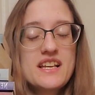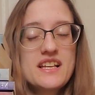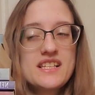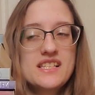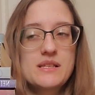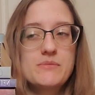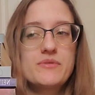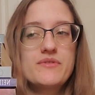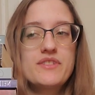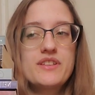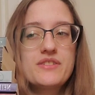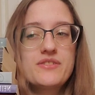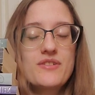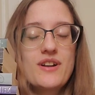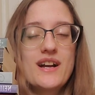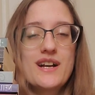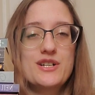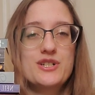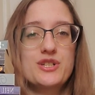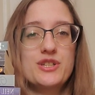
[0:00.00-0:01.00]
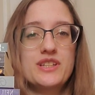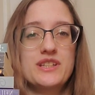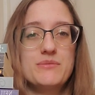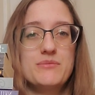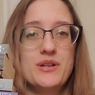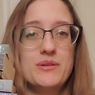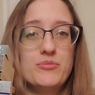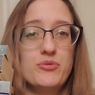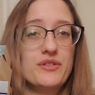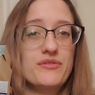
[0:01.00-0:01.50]
Some of these are actually
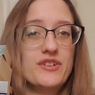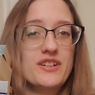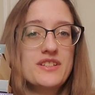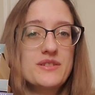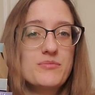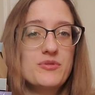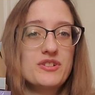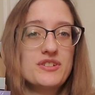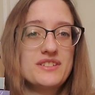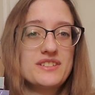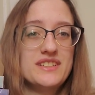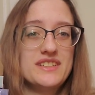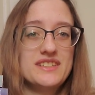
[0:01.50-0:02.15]
my boyfriend's books.